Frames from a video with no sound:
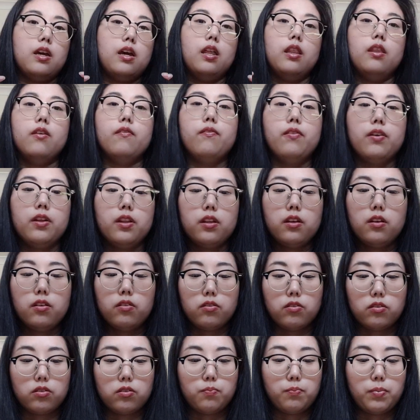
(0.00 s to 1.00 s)
and the feeling of
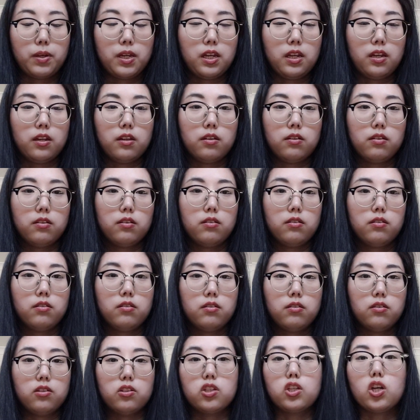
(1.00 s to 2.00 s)
just being
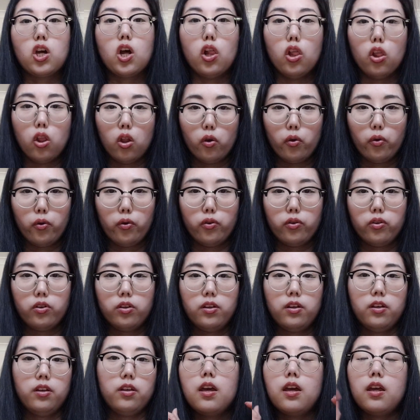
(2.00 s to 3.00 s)
just alone.
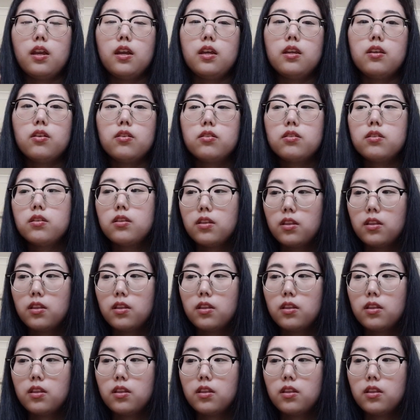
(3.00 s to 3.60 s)
And I just